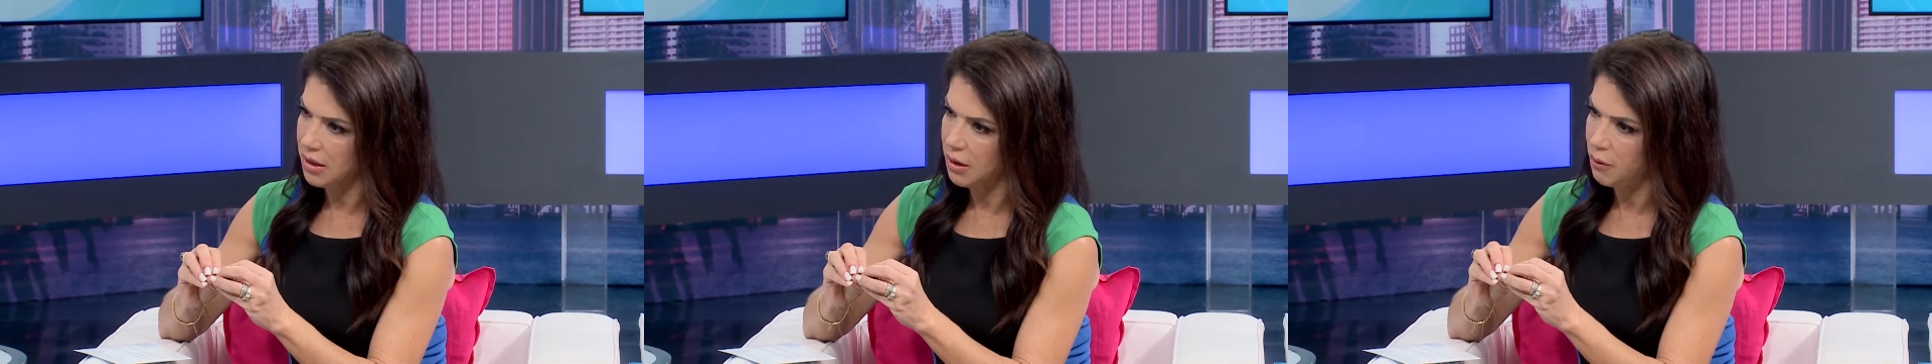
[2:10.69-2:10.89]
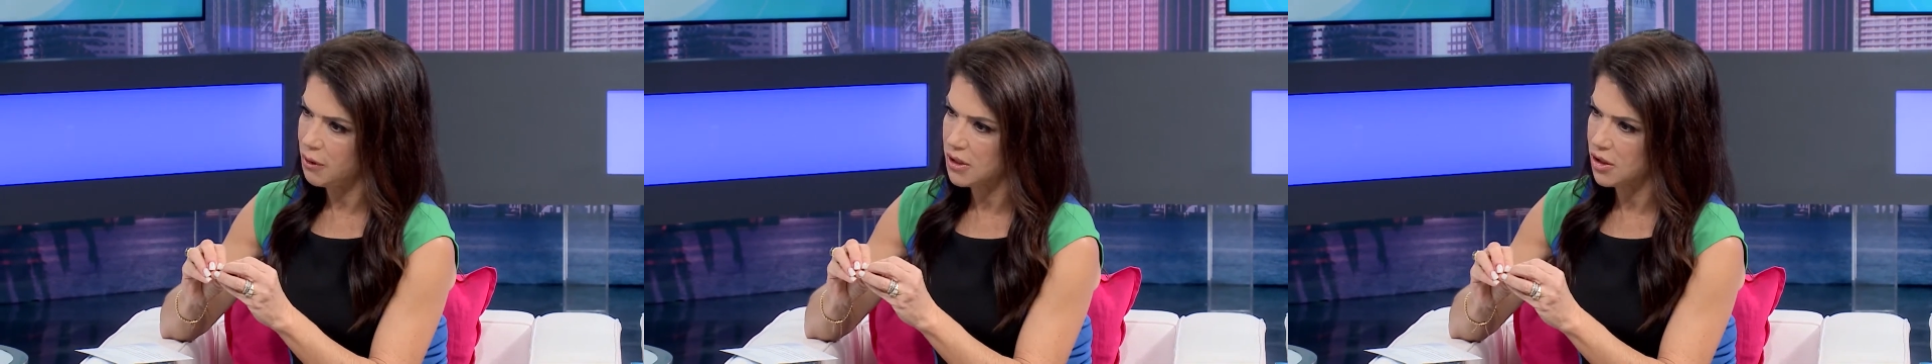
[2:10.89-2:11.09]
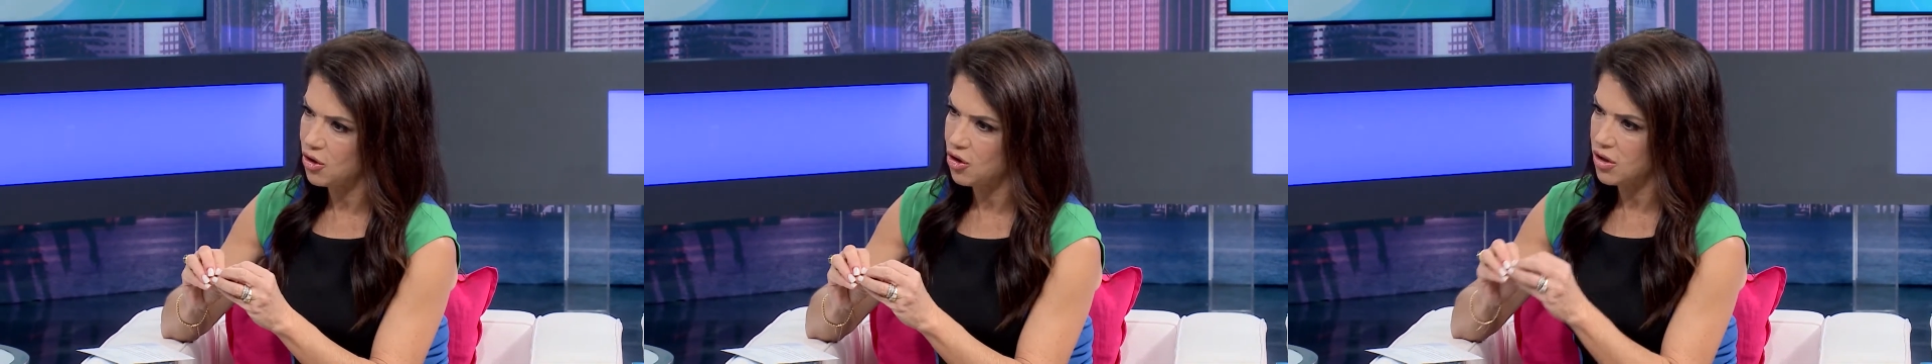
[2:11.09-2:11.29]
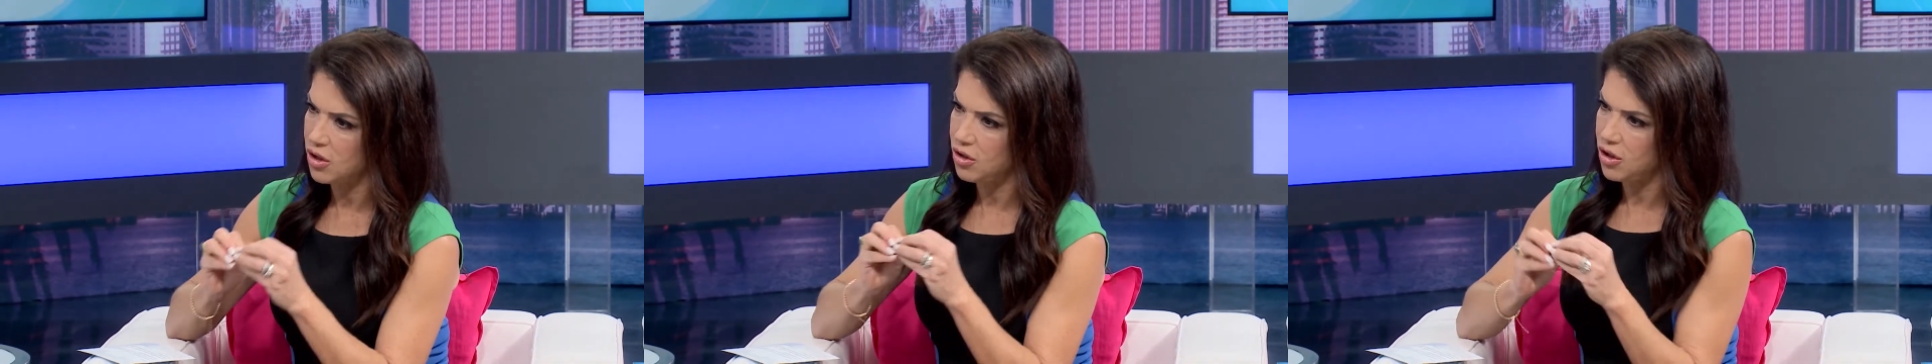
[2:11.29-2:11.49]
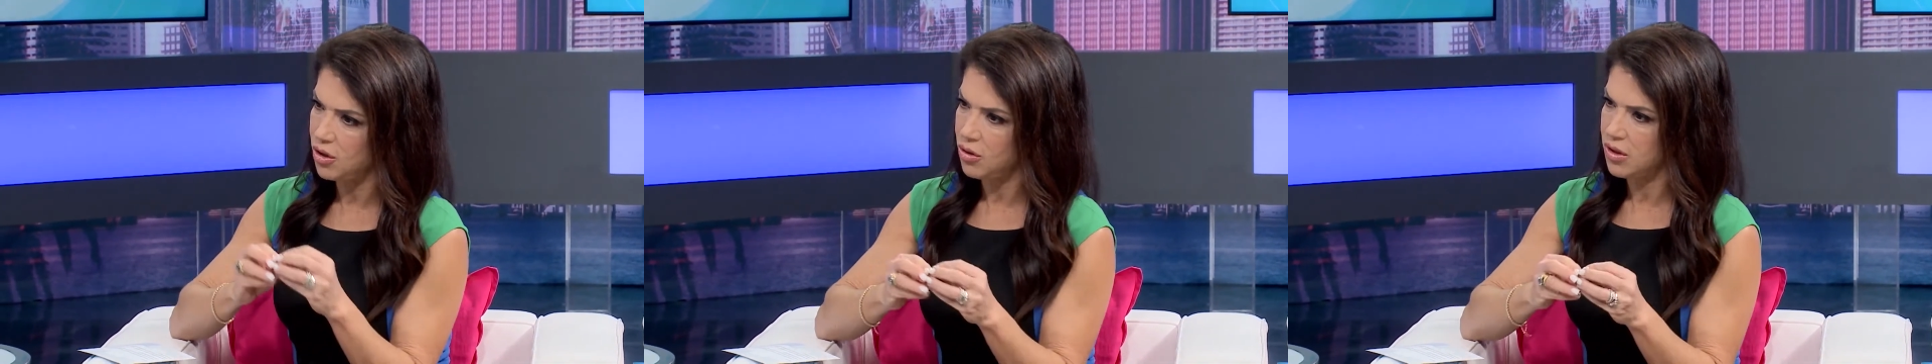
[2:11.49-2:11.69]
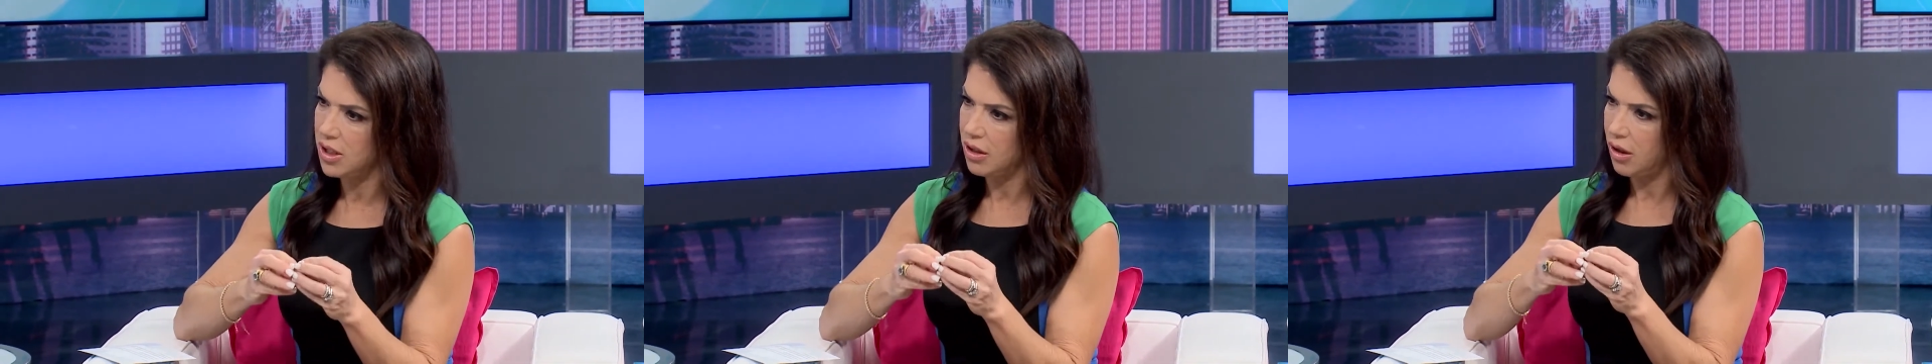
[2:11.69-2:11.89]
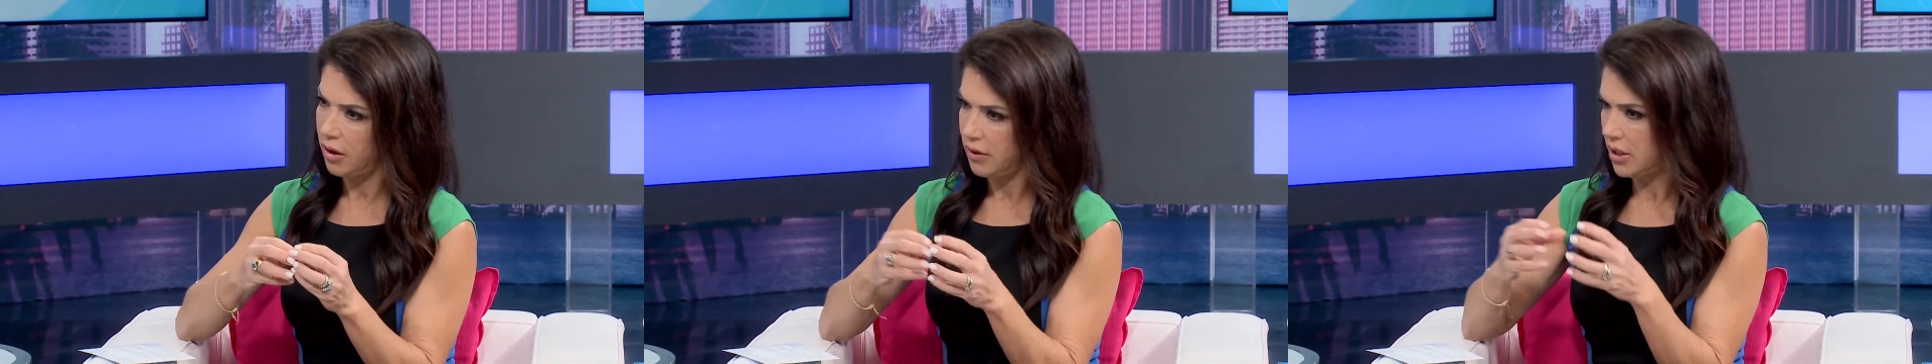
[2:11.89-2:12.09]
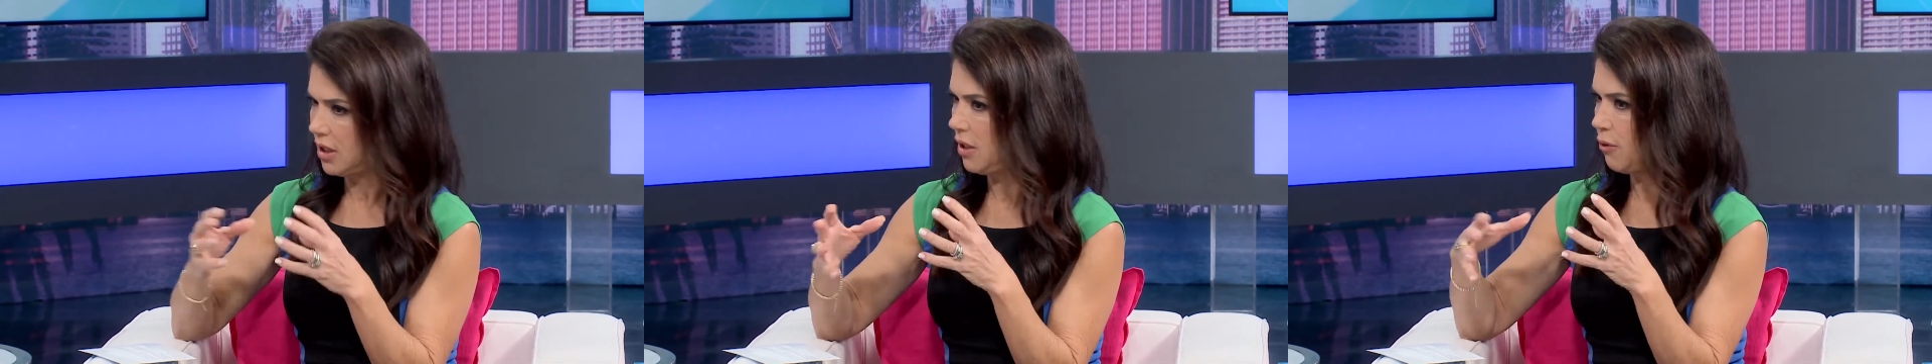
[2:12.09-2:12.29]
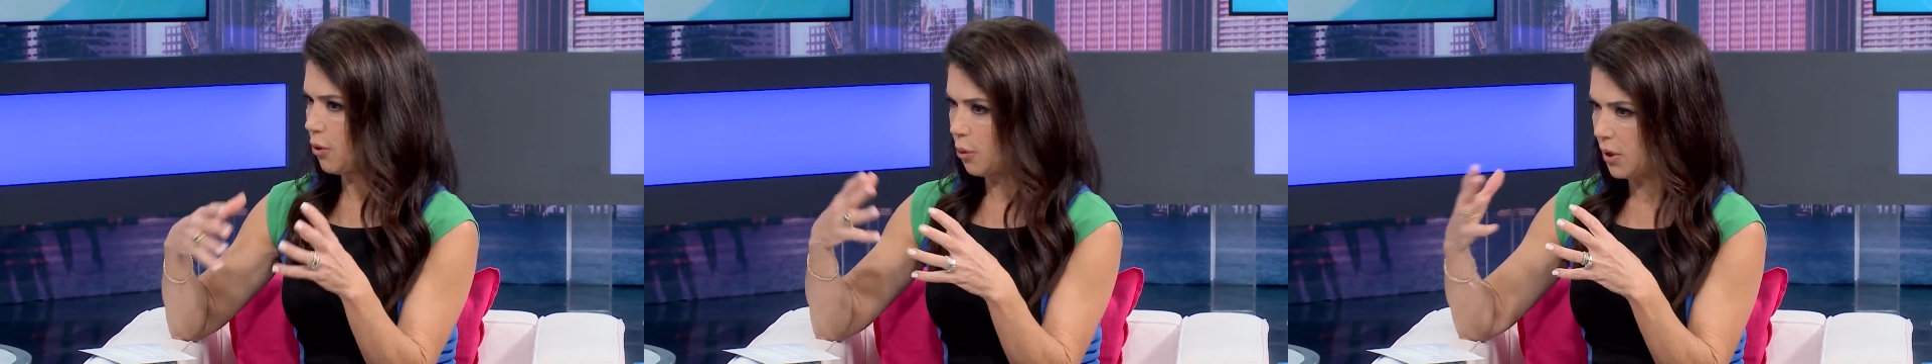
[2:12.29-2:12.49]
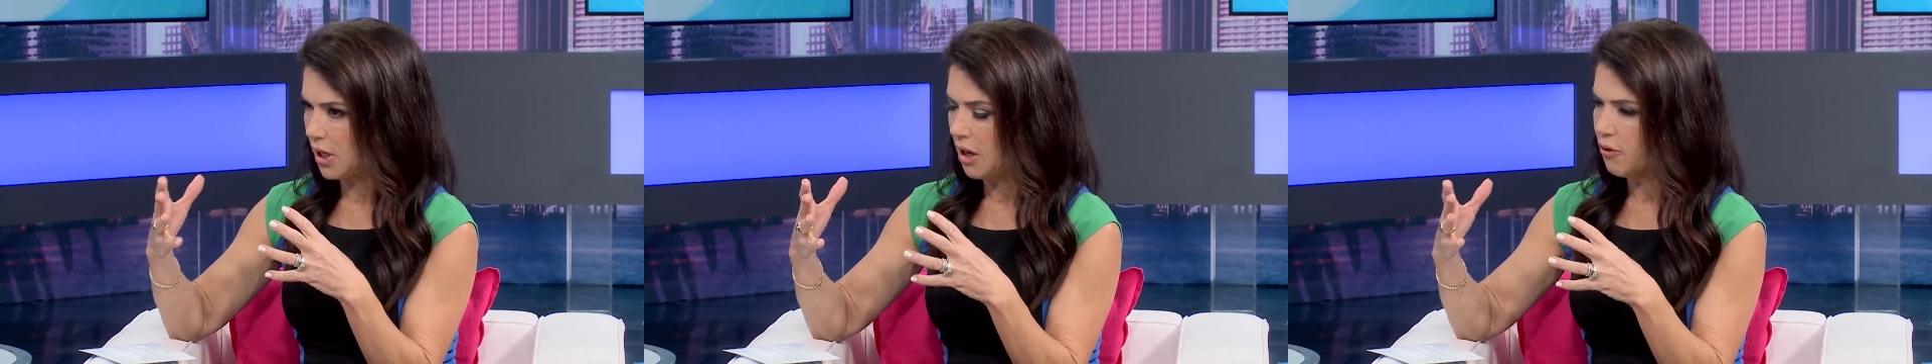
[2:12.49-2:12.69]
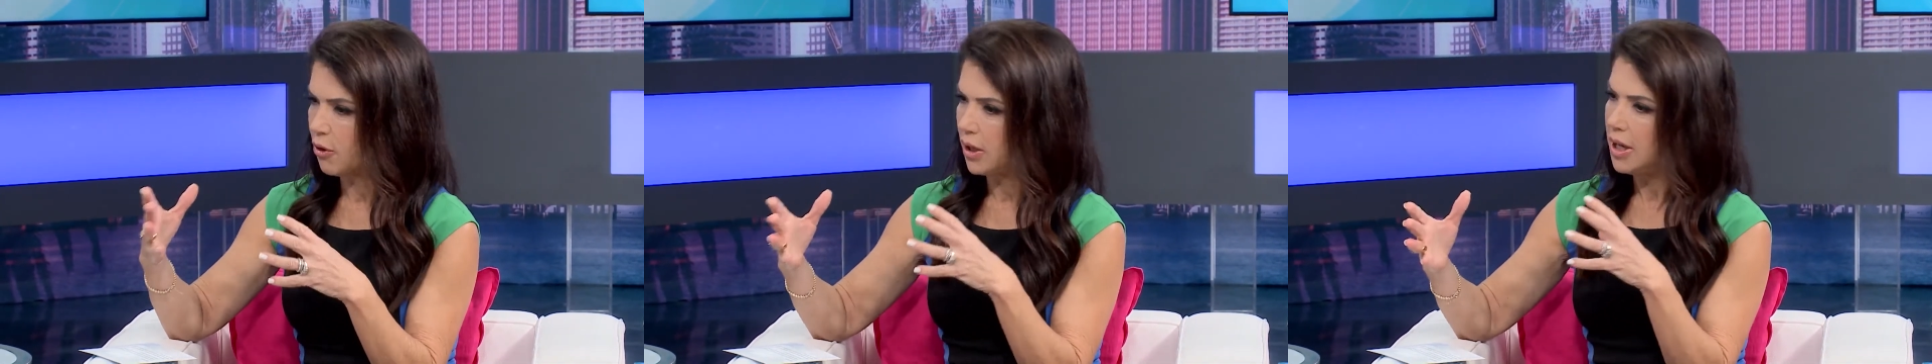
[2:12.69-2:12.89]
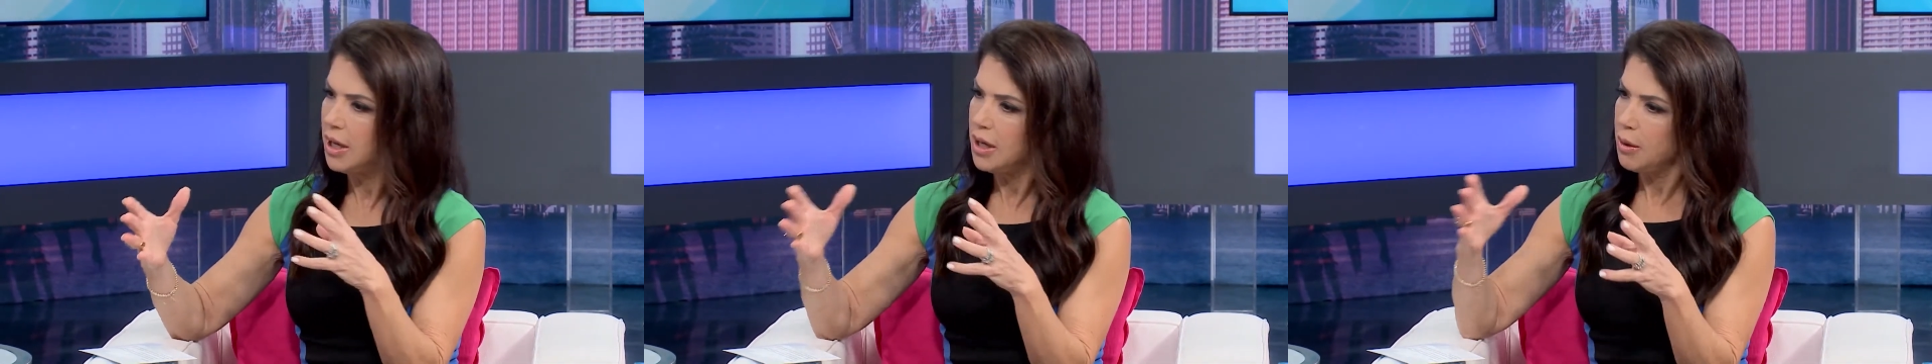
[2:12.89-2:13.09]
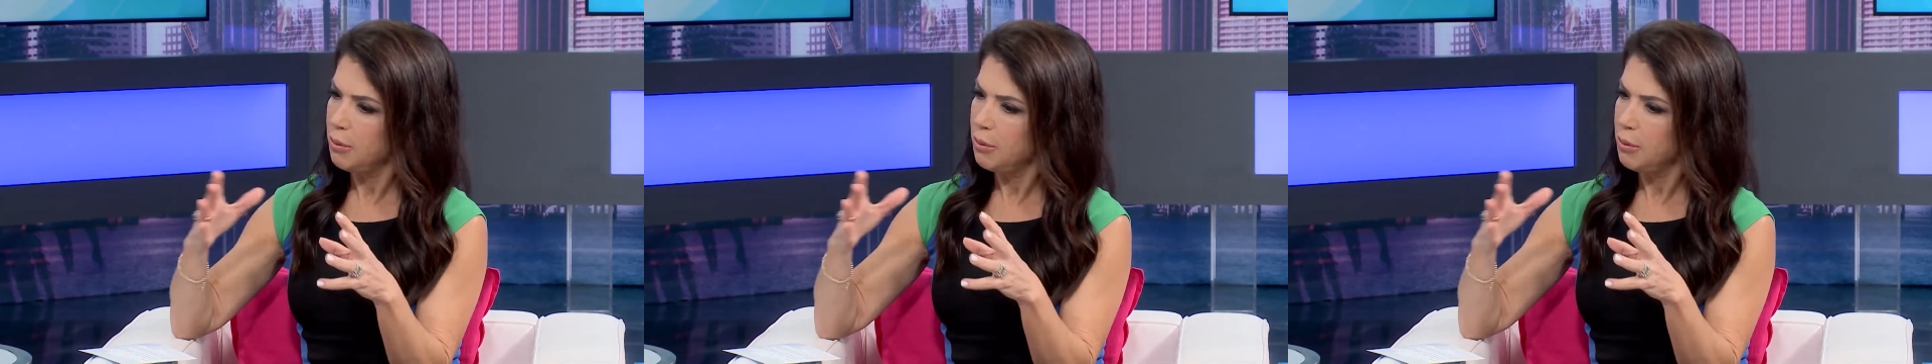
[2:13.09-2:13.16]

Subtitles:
the physician is using, obviously, for recovery,